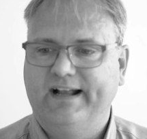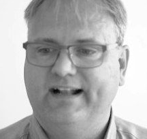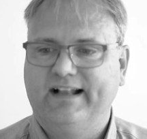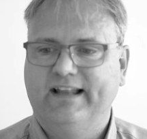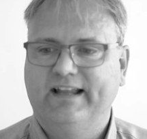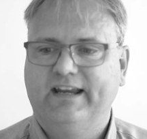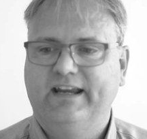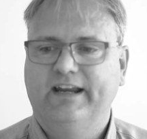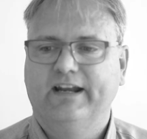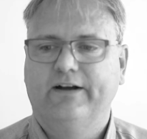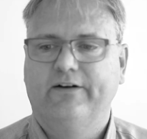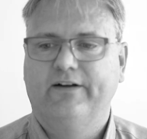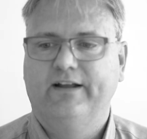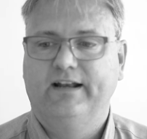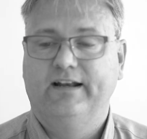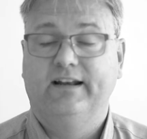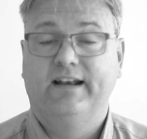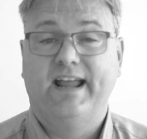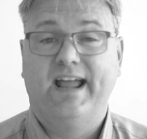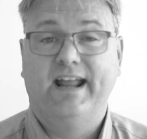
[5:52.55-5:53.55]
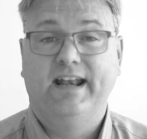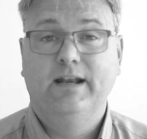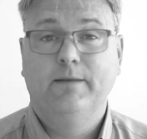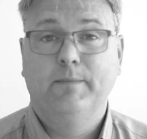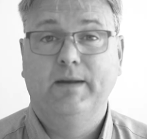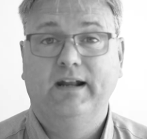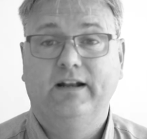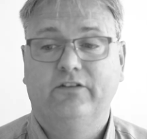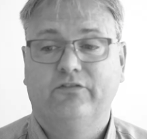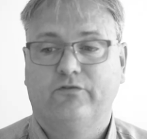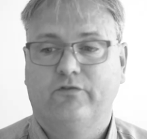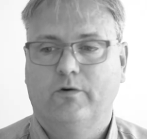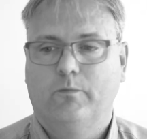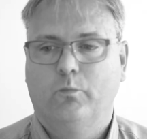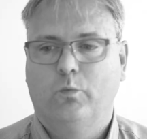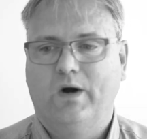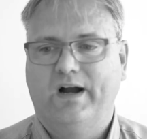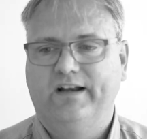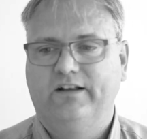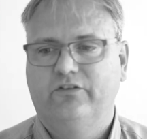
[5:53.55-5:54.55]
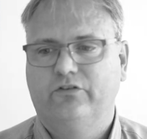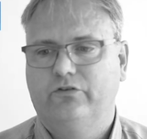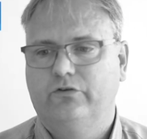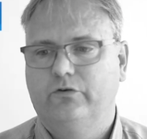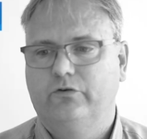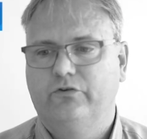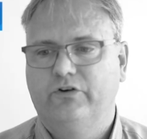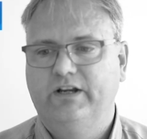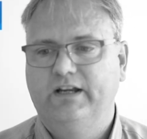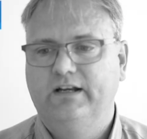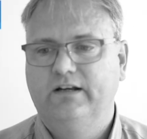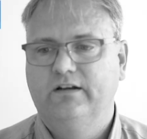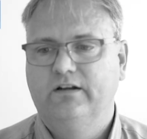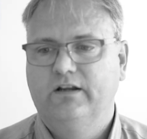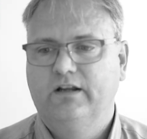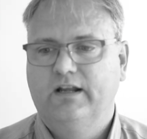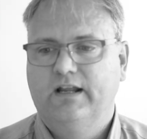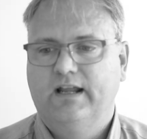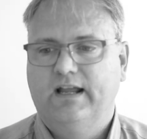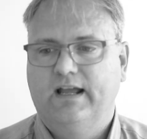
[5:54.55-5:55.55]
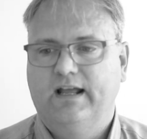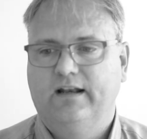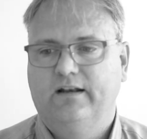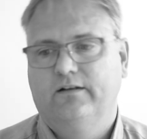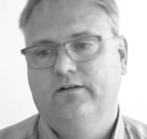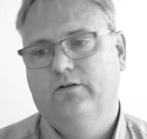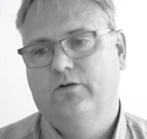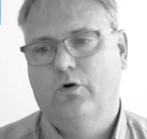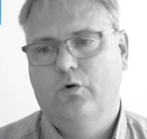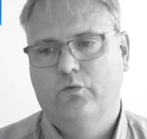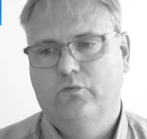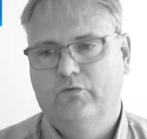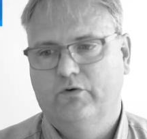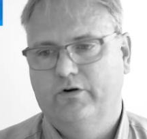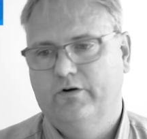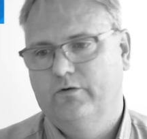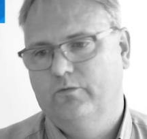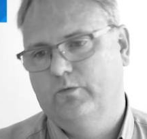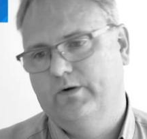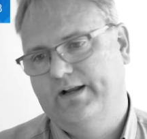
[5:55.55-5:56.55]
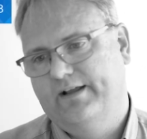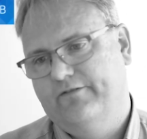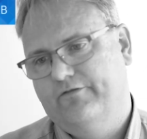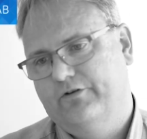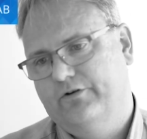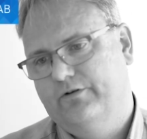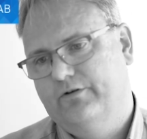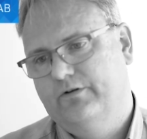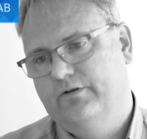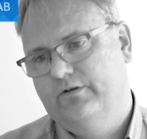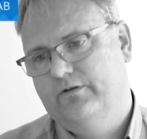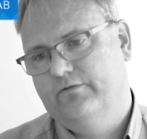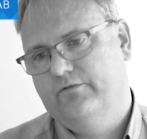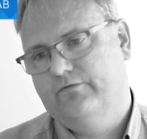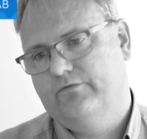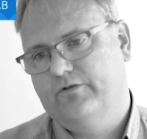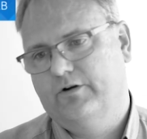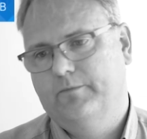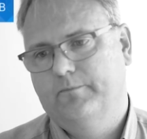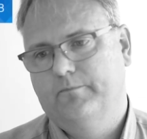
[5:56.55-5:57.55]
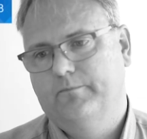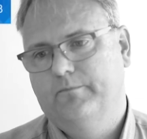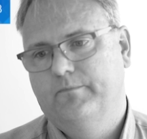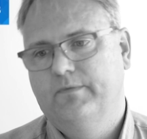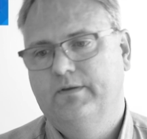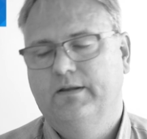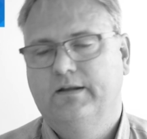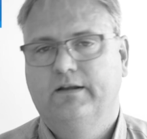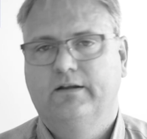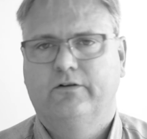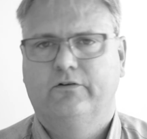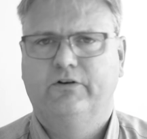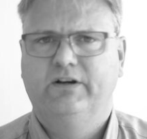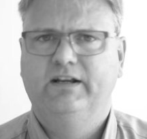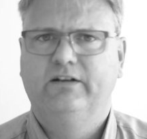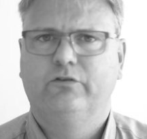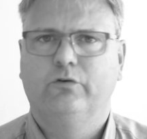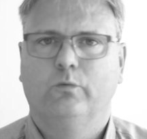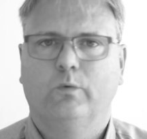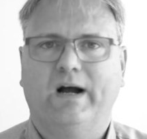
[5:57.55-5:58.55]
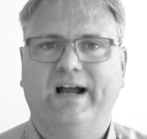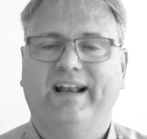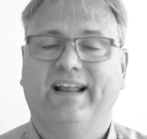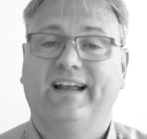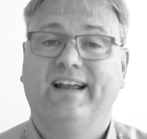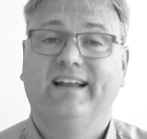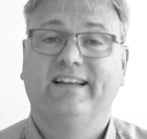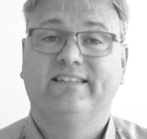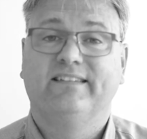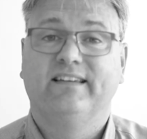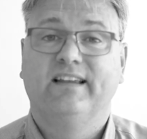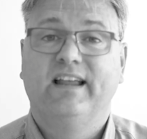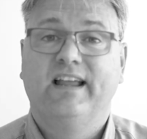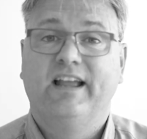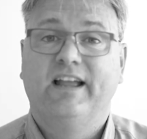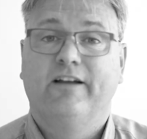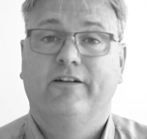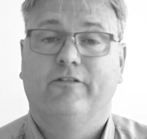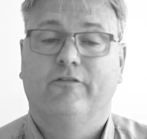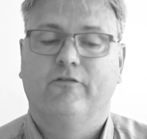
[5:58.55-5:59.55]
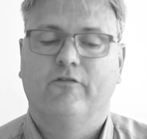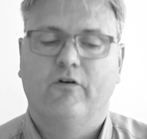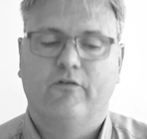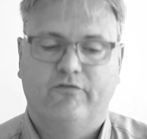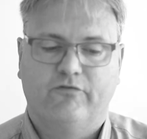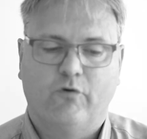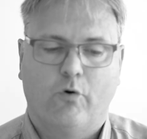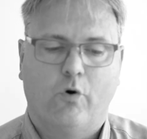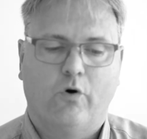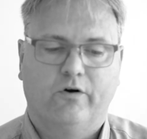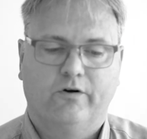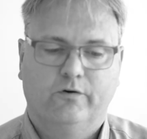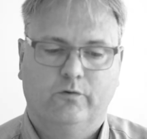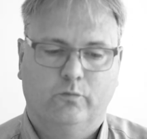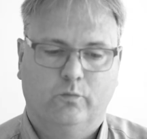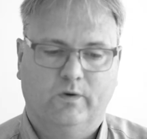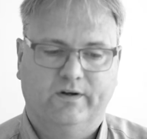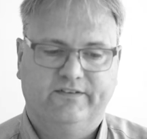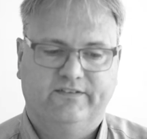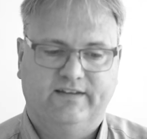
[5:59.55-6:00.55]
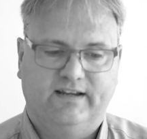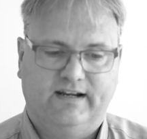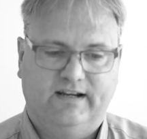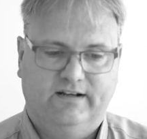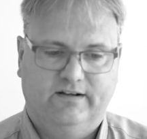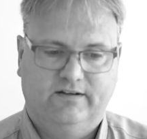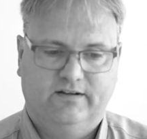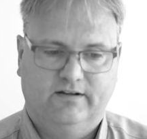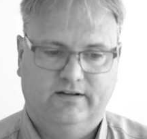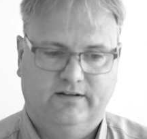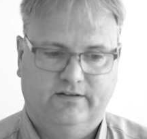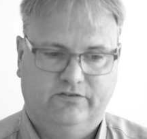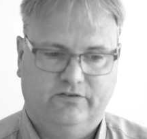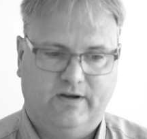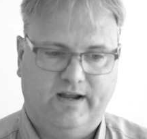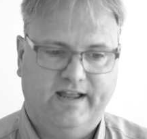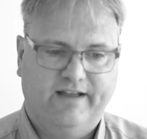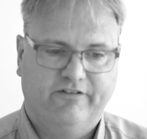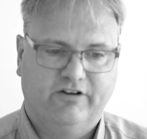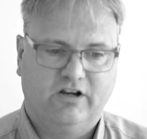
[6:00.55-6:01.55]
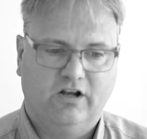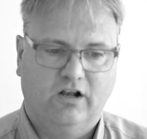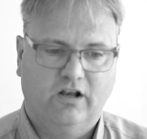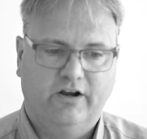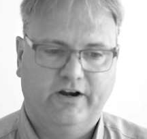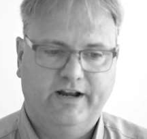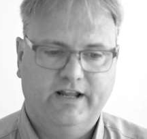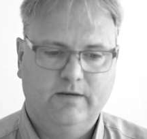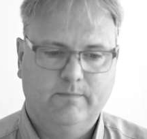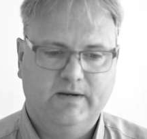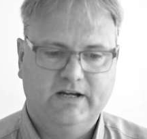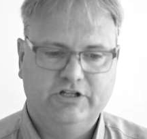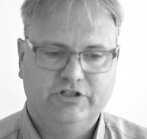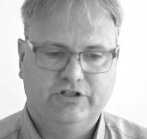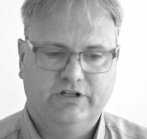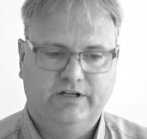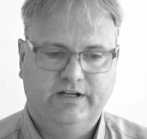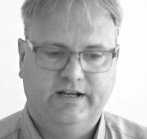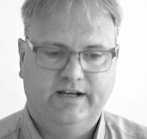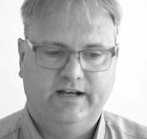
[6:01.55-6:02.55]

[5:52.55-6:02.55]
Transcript: I click here and it animates from white to green and over whatever, from green to white, I guess, for 1 second. So I have a color animation.